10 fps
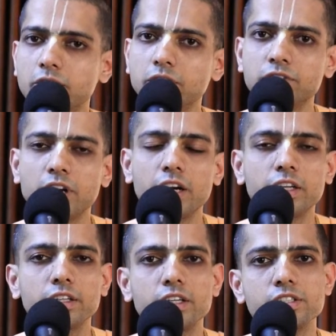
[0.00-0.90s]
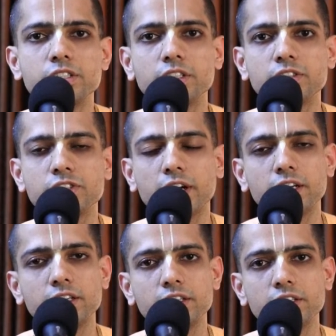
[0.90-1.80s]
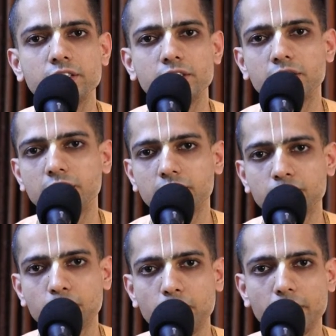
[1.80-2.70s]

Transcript: we start engaging in chanting and hearing.